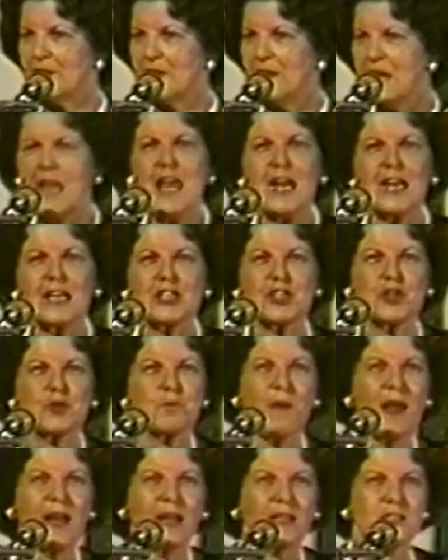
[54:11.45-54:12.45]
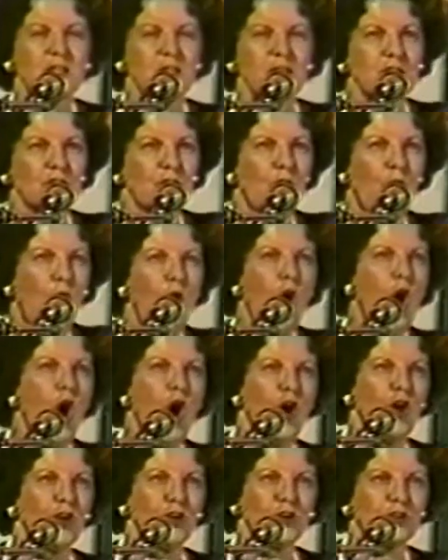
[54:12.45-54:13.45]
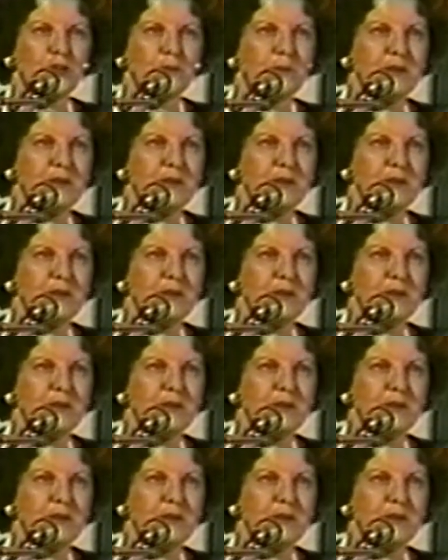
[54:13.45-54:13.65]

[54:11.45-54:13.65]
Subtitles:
He expects us all to be